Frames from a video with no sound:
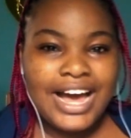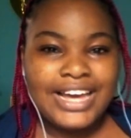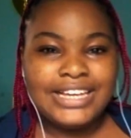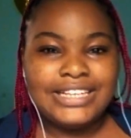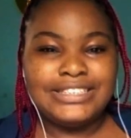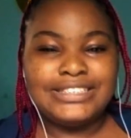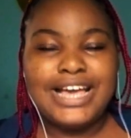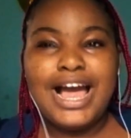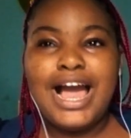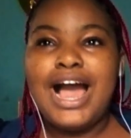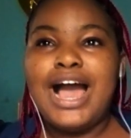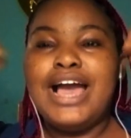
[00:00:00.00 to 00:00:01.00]
is,
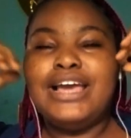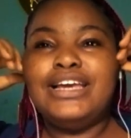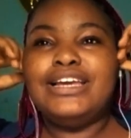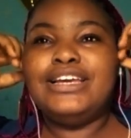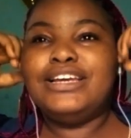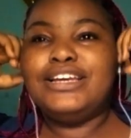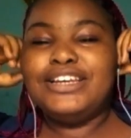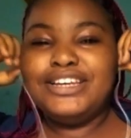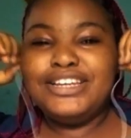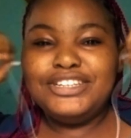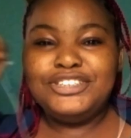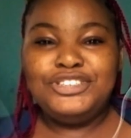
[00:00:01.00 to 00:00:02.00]

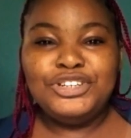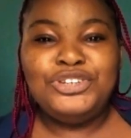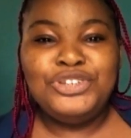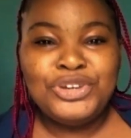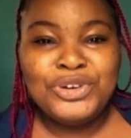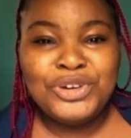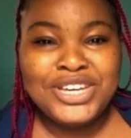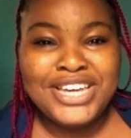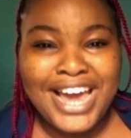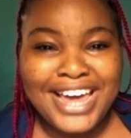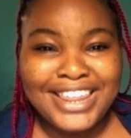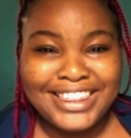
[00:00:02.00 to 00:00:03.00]
did you
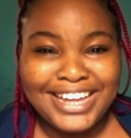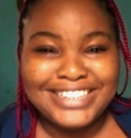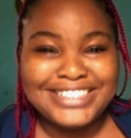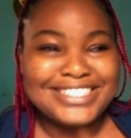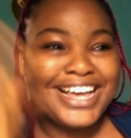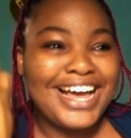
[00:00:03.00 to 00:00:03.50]
hear that?